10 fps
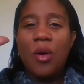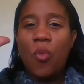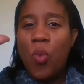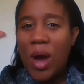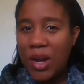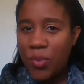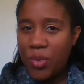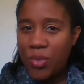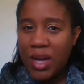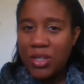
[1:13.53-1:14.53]
while
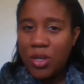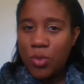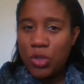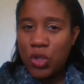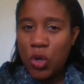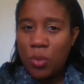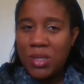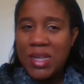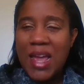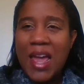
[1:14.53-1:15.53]
we were at our
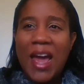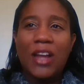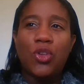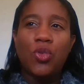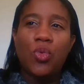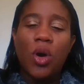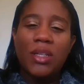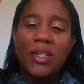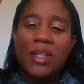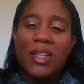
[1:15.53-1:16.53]
jobs, and you
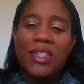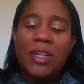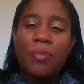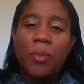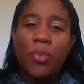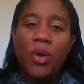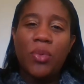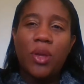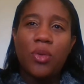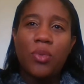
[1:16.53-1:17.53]
got to that tipping point
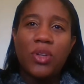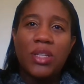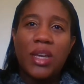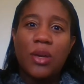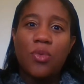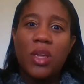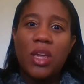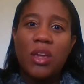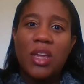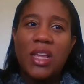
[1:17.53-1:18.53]
where you were just like,
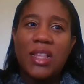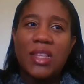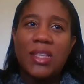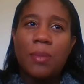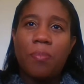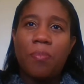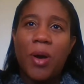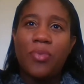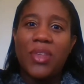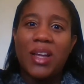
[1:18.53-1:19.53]
okay, it's
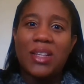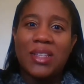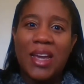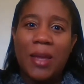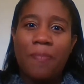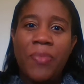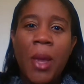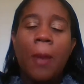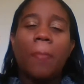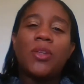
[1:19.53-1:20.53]
about that time,
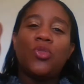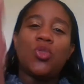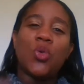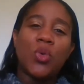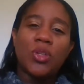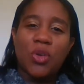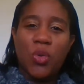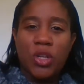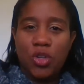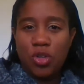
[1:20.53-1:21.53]
but don't
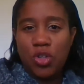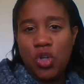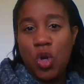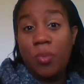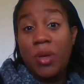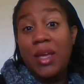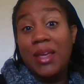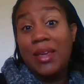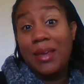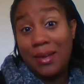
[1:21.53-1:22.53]
quit your job
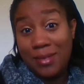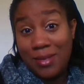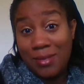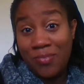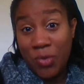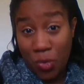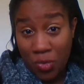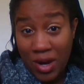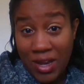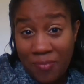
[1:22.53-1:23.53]
yet, all
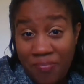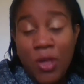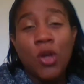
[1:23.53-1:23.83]
right.